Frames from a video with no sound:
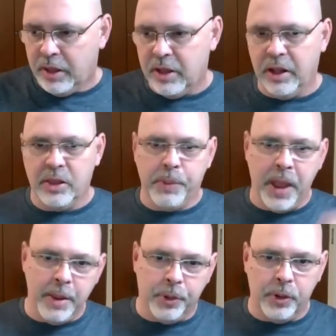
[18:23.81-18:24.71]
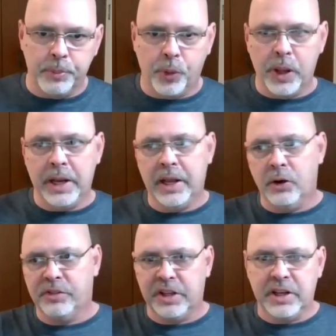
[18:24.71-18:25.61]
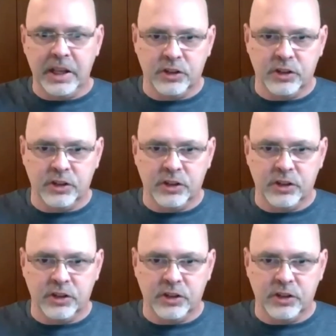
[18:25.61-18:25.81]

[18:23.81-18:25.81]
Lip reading: getting the paper and printing or sending